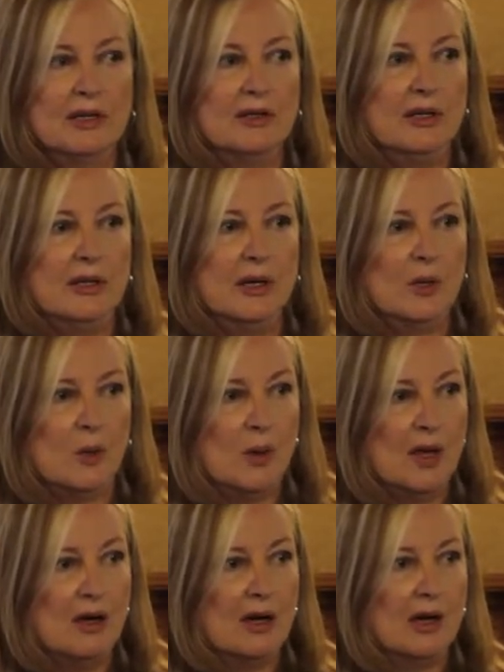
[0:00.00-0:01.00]

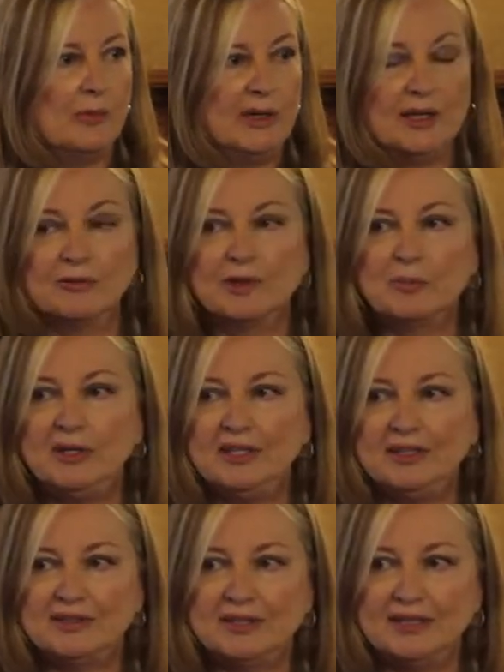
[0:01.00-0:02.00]
ago are being
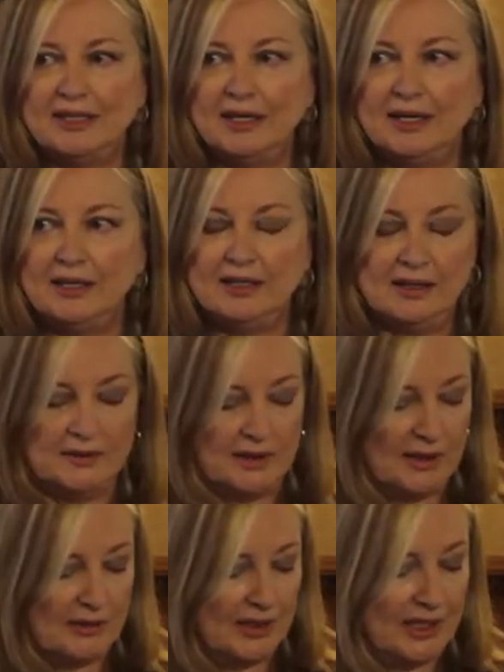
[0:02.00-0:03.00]
repeated today in the
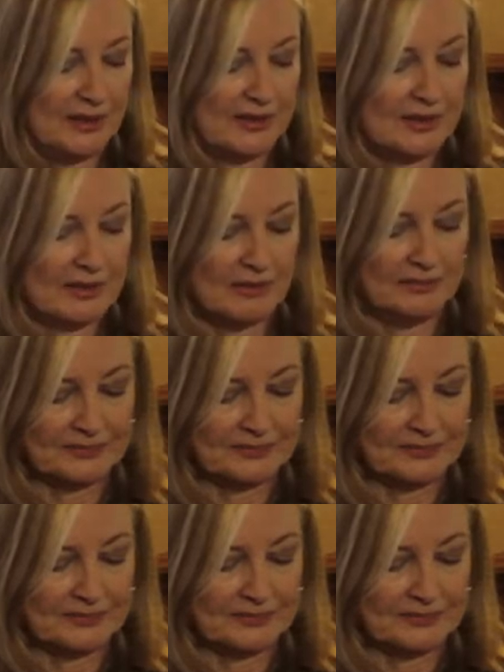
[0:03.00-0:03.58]
Near East.